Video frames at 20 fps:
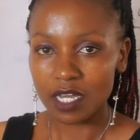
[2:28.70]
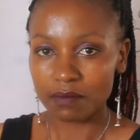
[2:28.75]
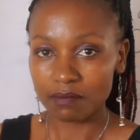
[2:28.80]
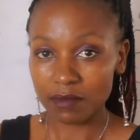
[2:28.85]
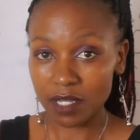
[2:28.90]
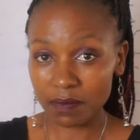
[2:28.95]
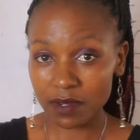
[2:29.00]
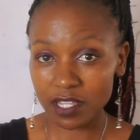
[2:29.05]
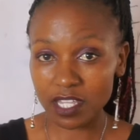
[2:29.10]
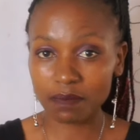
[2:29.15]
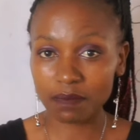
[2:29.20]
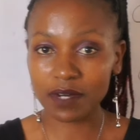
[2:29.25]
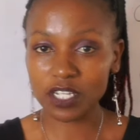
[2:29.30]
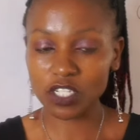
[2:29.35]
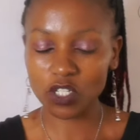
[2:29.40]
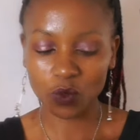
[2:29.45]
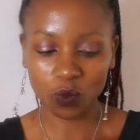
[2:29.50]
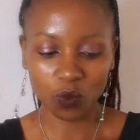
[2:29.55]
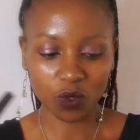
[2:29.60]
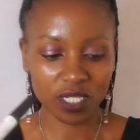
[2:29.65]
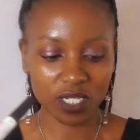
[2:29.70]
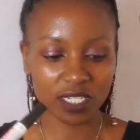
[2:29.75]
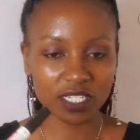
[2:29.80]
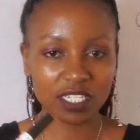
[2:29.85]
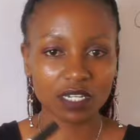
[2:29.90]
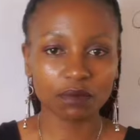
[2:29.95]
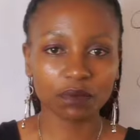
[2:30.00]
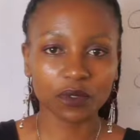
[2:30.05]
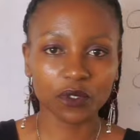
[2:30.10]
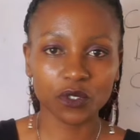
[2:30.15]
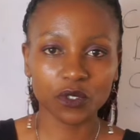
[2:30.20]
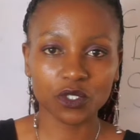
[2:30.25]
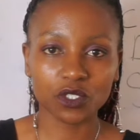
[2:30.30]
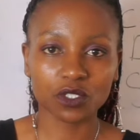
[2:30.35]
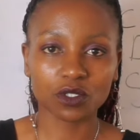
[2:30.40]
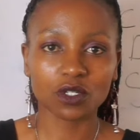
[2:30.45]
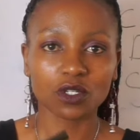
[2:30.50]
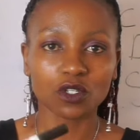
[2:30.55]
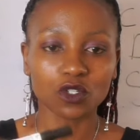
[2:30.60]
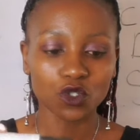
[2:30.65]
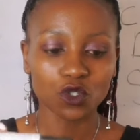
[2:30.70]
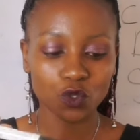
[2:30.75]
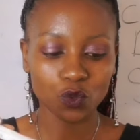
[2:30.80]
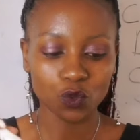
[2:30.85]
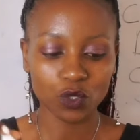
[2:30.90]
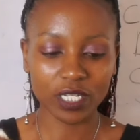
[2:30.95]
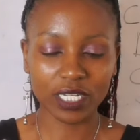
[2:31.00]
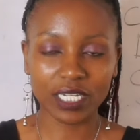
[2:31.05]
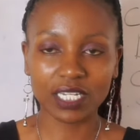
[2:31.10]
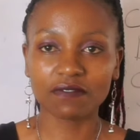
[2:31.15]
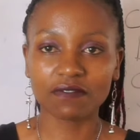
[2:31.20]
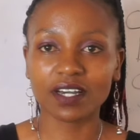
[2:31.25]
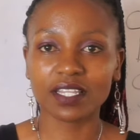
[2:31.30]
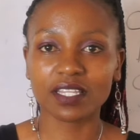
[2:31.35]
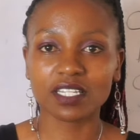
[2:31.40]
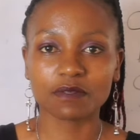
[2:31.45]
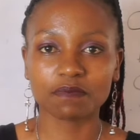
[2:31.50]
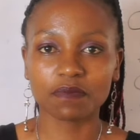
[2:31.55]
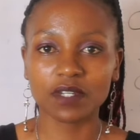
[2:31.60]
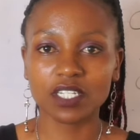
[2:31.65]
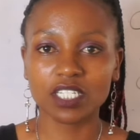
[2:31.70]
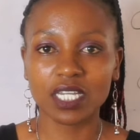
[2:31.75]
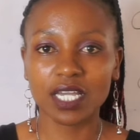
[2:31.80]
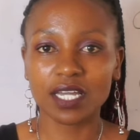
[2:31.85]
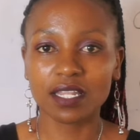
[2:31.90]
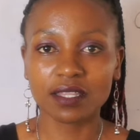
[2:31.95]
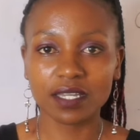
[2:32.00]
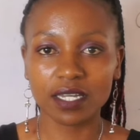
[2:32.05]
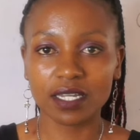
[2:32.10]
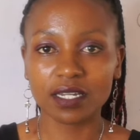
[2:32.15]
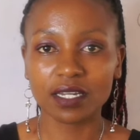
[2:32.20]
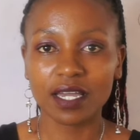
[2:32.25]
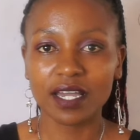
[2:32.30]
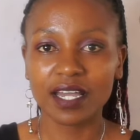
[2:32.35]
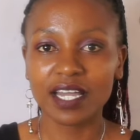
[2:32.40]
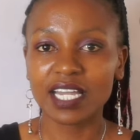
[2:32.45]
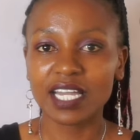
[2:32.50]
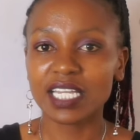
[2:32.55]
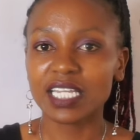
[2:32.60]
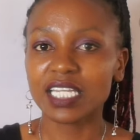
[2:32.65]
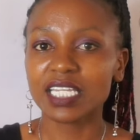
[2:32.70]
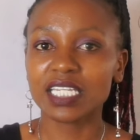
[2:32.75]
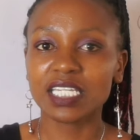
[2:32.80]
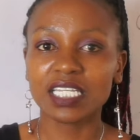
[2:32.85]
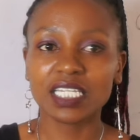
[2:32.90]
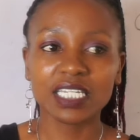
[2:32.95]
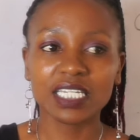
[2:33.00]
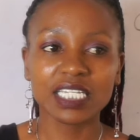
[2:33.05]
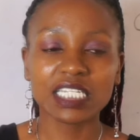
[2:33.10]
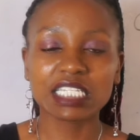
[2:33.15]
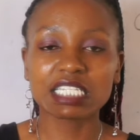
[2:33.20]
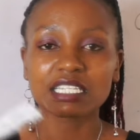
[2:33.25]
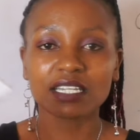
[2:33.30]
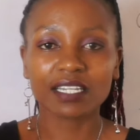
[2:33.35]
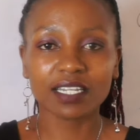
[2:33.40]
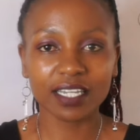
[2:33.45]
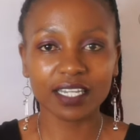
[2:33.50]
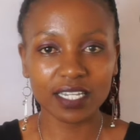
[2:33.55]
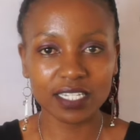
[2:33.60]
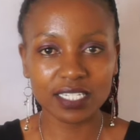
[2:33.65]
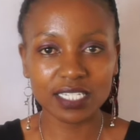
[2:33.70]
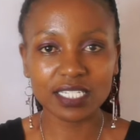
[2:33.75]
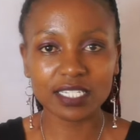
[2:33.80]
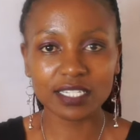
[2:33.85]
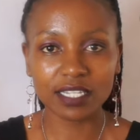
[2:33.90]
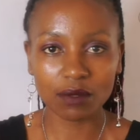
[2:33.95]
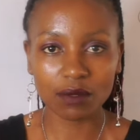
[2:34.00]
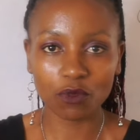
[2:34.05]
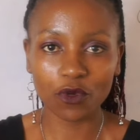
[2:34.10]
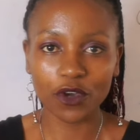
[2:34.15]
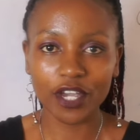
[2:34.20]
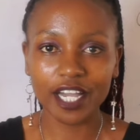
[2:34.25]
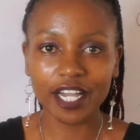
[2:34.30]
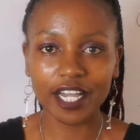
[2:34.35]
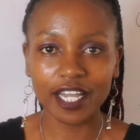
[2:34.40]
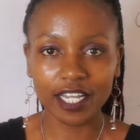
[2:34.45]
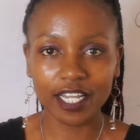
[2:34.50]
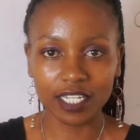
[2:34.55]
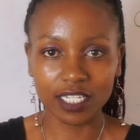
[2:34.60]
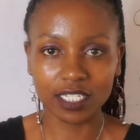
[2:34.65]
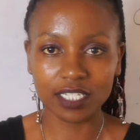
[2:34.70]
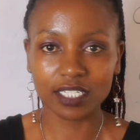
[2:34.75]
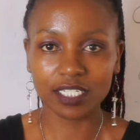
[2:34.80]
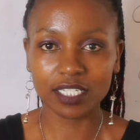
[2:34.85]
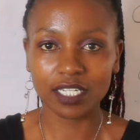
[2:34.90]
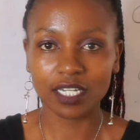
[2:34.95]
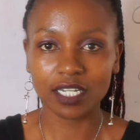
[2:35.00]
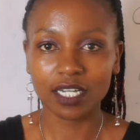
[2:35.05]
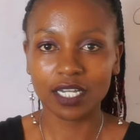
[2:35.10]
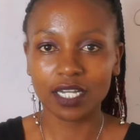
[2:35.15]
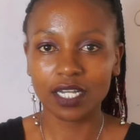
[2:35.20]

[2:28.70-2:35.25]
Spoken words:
Maybe the person was supposed to deliver the speech and then he is engaged somewhere else.